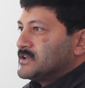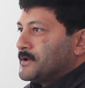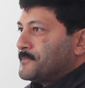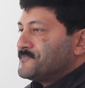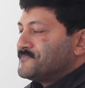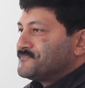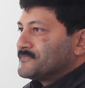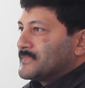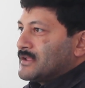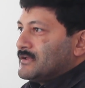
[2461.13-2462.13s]
ASCII.
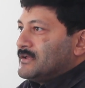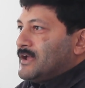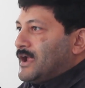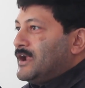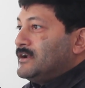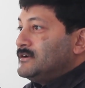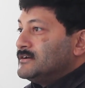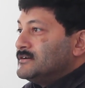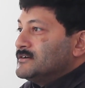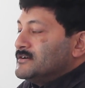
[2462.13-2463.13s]

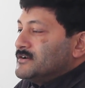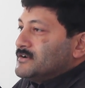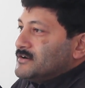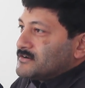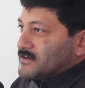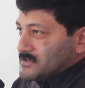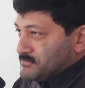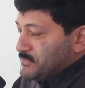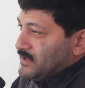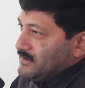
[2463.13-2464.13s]
And
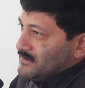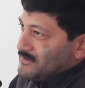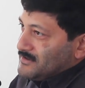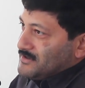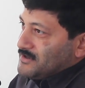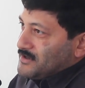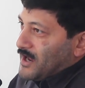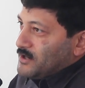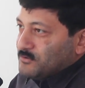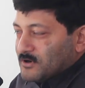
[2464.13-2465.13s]
trust me,
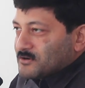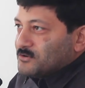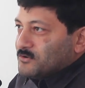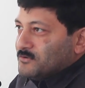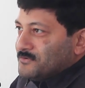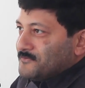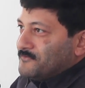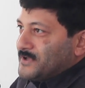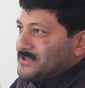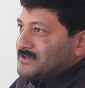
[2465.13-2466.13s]
I do not know
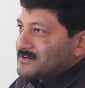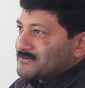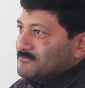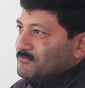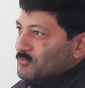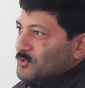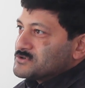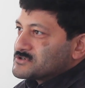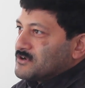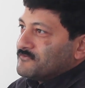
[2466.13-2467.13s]
whether
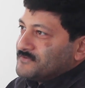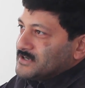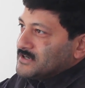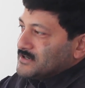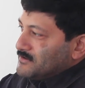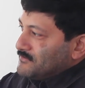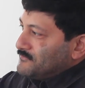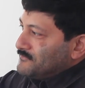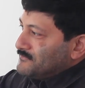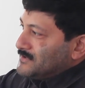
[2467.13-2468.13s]
most of
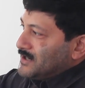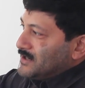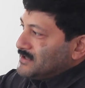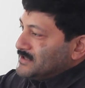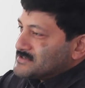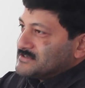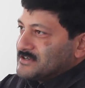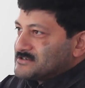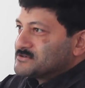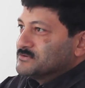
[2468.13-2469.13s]
the
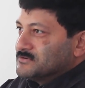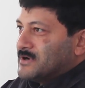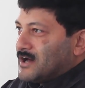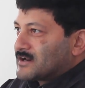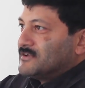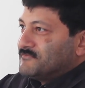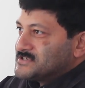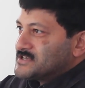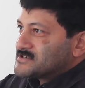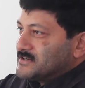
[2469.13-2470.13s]
listeners to our
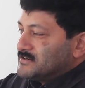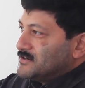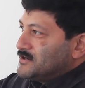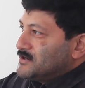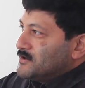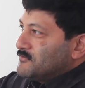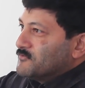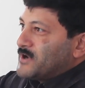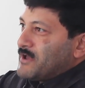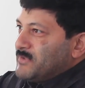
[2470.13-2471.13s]
conversation
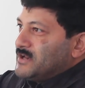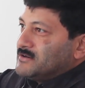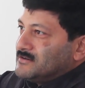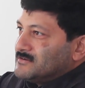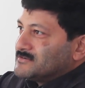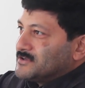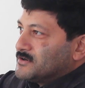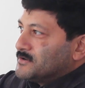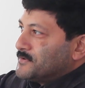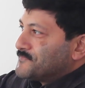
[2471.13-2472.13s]
would have been,
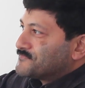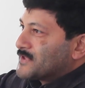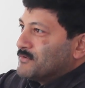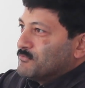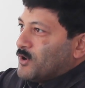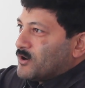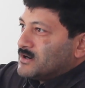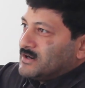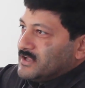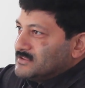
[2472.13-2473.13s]
you know,
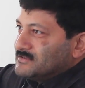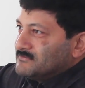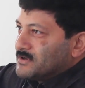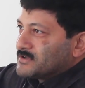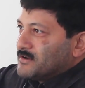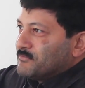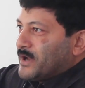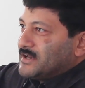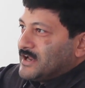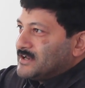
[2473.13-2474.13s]
born in
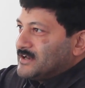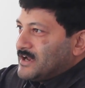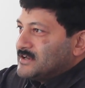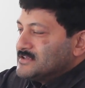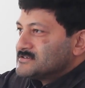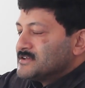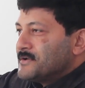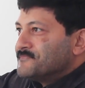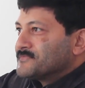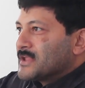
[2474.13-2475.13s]
by 1990s.